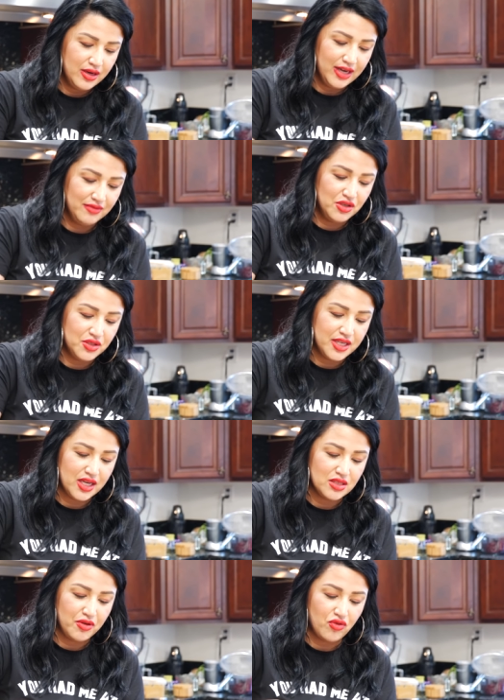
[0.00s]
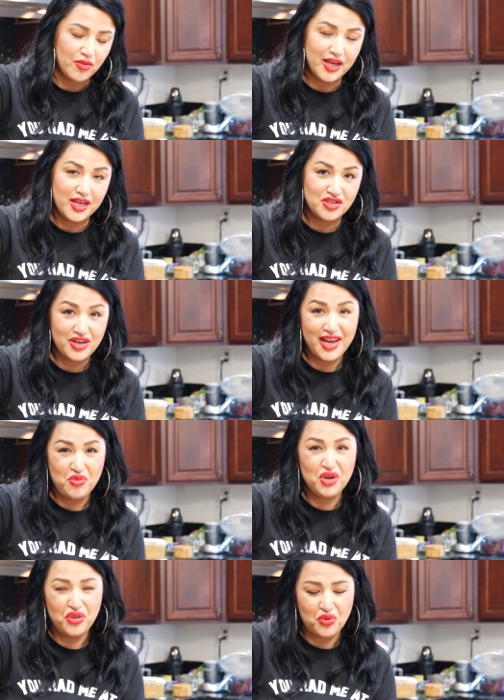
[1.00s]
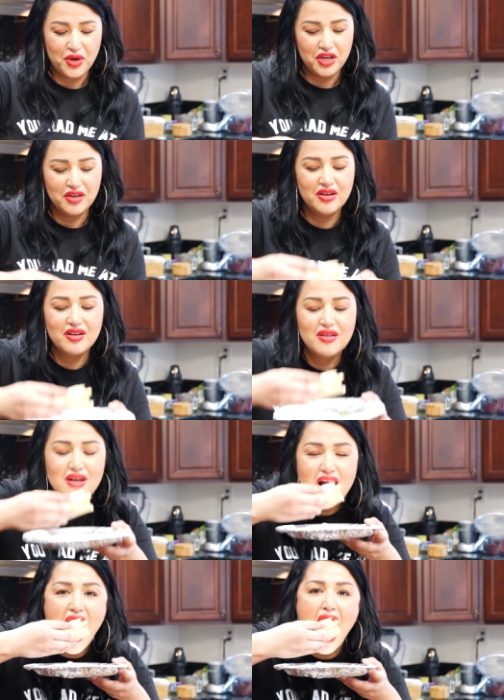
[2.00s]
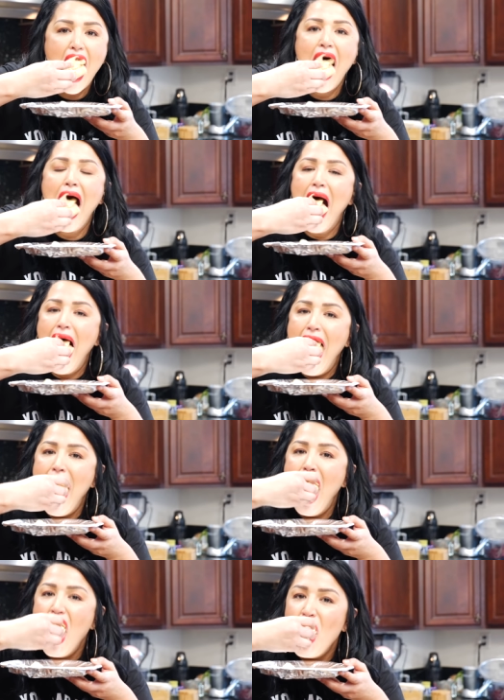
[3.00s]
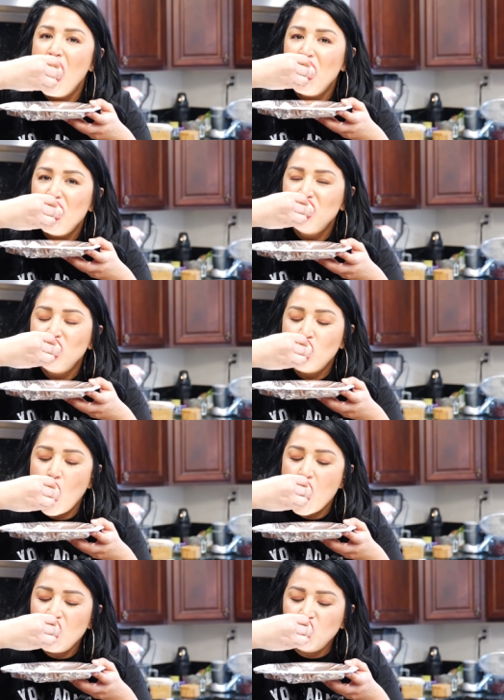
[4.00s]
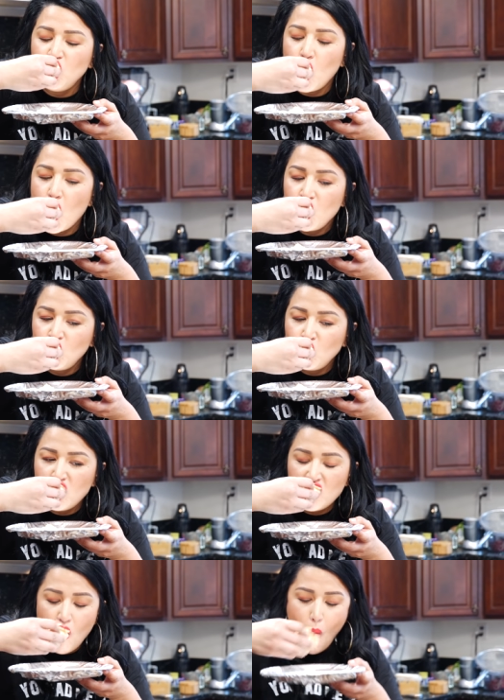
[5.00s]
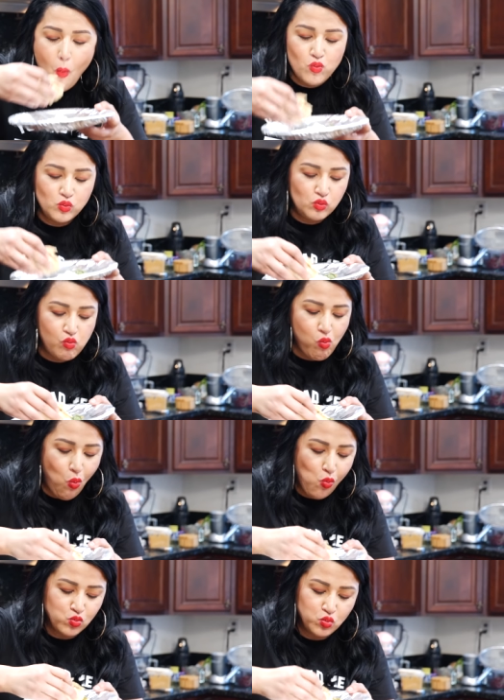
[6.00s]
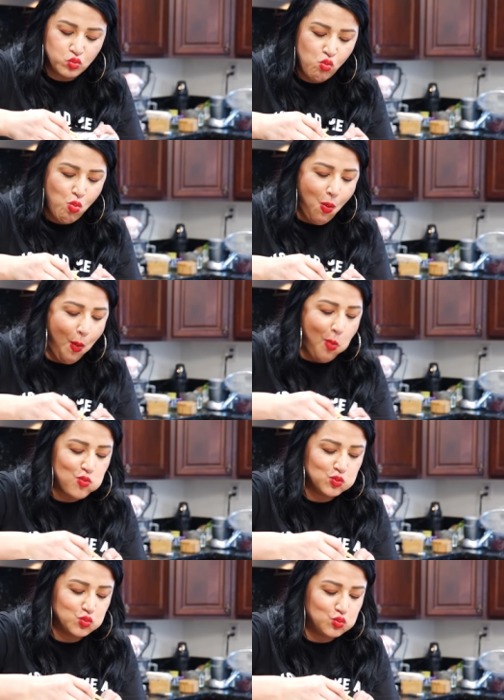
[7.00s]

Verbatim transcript: have two seconds before my kids are like, we know they're ready. We know you guys are playing down there. Mm. mm -mm